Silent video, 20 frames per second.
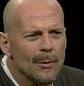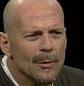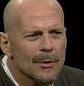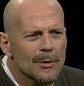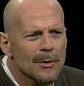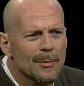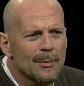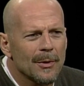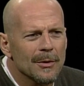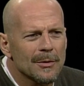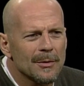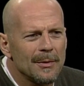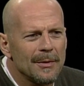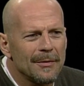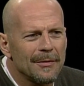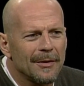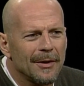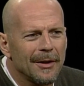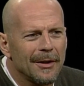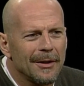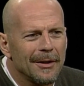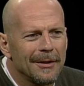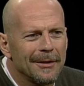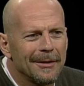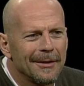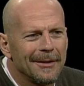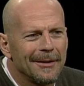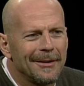are supposed to be funny and...